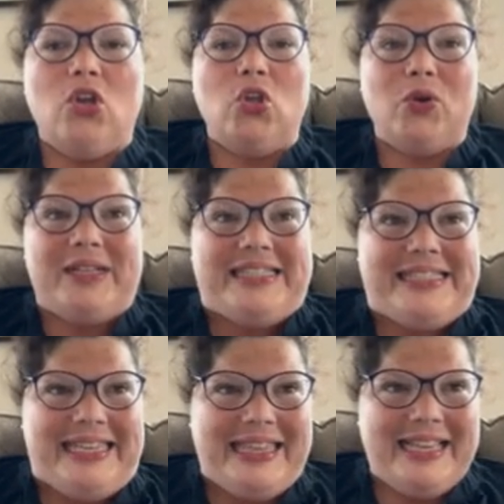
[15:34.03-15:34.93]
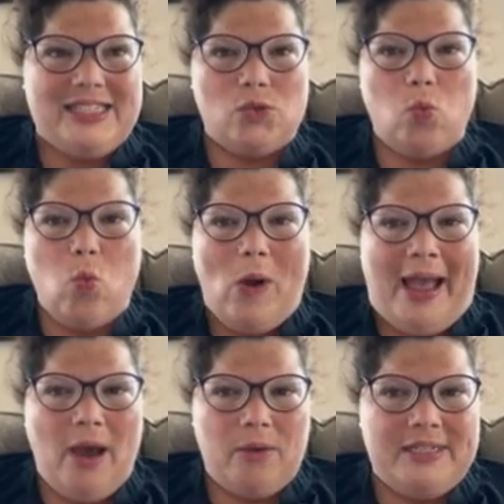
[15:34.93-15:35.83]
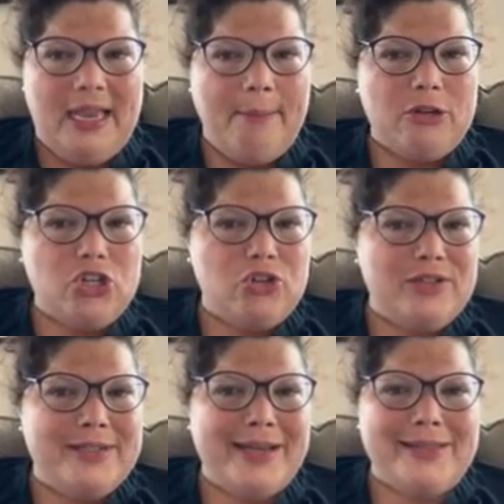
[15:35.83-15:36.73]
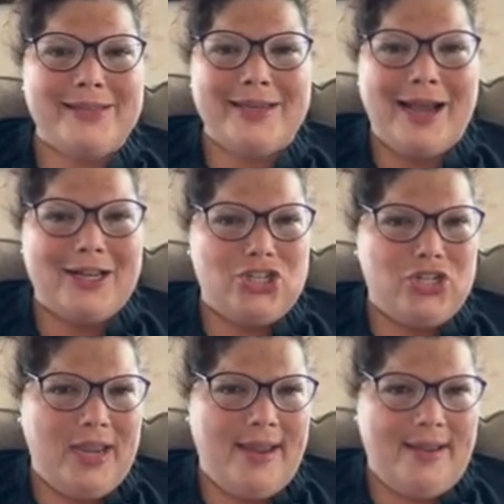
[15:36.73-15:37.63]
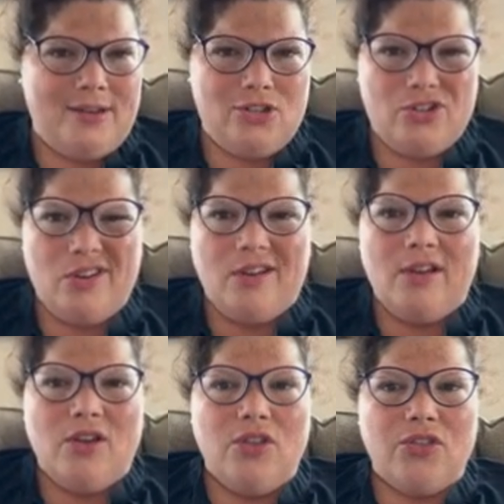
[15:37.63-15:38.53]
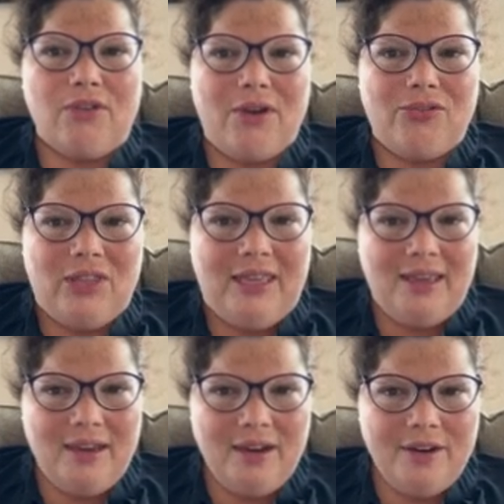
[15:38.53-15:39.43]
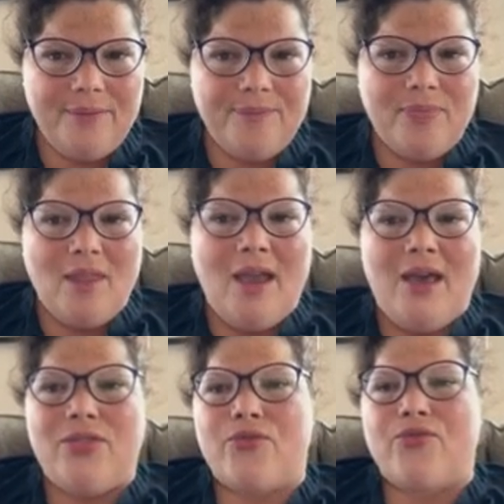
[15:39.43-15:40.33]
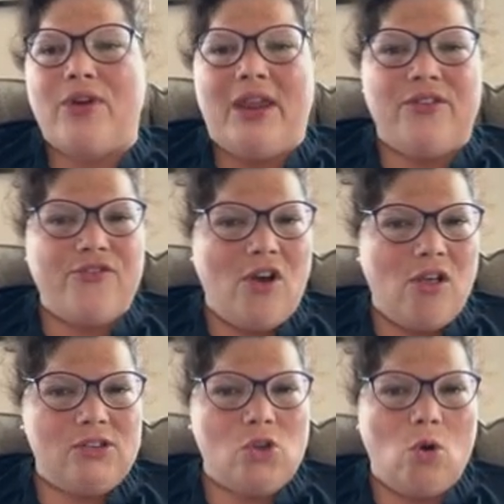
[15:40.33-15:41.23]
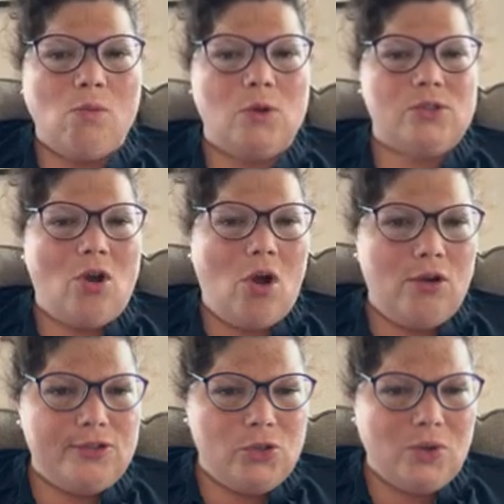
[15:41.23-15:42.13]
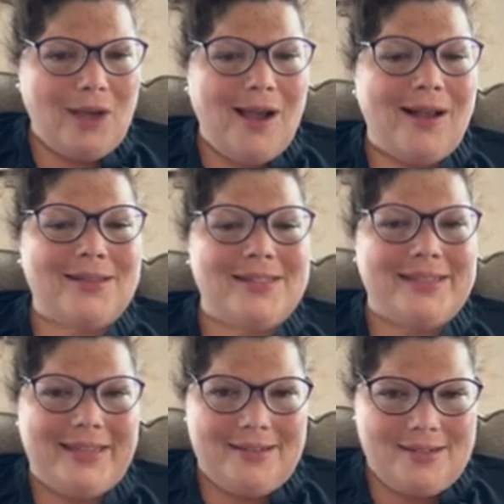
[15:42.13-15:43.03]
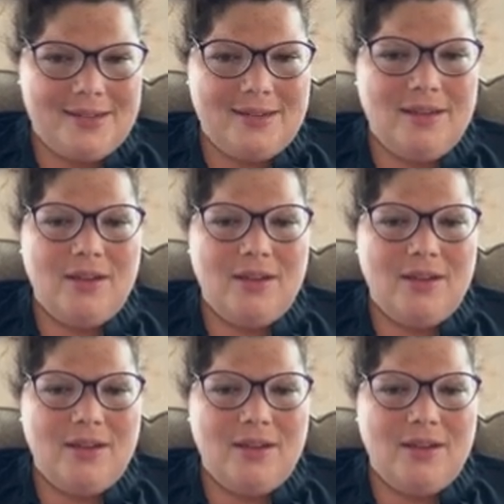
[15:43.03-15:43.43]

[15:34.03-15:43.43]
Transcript: You can see this. Wow, temperature does not change throughout the year, and the rainfall is almost also constant